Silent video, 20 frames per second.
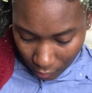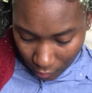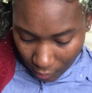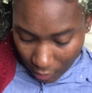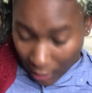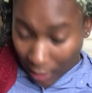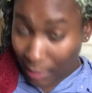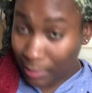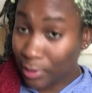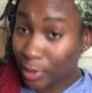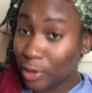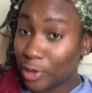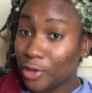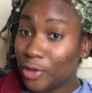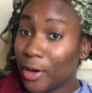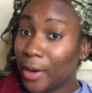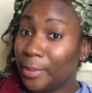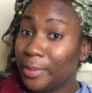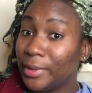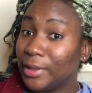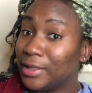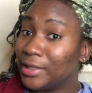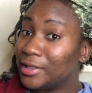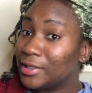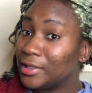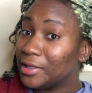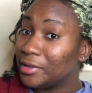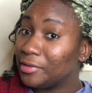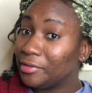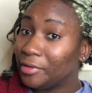I'm just dropping this
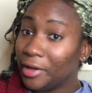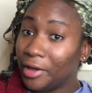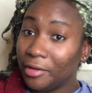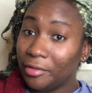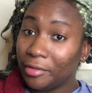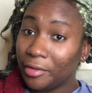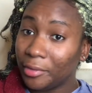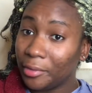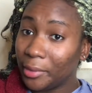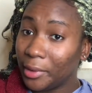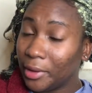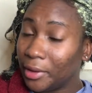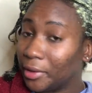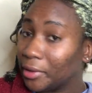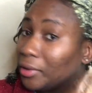stuff everywhere.